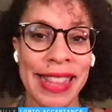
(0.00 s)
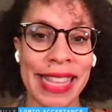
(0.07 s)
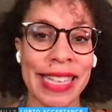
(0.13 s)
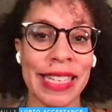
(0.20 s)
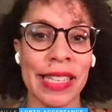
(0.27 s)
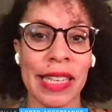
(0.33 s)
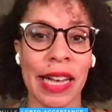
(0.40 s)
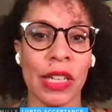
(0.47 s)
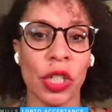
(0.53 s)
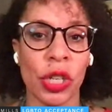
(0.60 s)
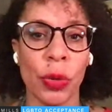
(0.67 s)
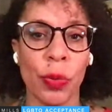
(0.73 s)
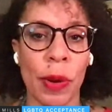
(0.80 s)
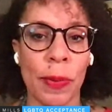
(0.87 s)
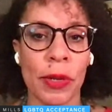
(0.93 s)
And this is
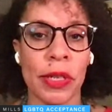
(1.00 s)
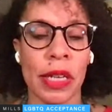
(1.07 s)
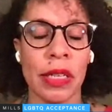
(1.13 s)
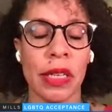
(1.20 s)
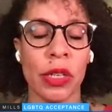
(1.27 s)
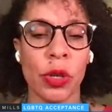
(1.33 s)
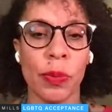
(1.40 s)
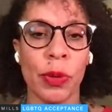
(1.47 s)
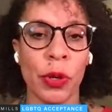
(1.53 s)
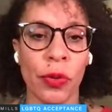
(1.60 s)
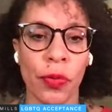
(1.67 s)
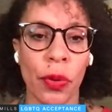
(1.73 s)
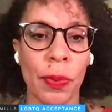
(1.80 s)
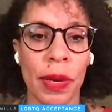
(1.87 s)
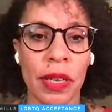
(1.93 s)
actually represents such a
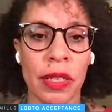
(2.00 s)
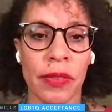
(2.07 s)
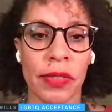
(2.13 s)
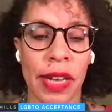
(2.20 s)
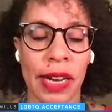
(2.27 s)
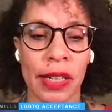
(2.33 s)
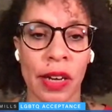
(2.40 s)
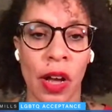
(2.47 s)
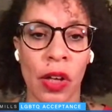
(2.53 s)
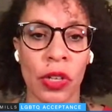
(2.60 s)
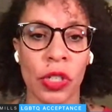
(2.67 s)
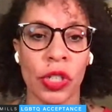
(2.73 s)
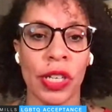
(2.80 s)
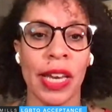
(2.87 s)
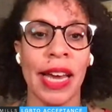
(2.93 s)
beautiful piece of
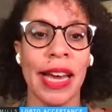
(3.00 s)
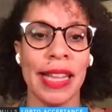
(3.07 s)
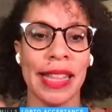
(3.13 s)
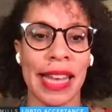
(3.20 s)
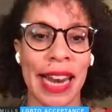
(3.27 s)
technology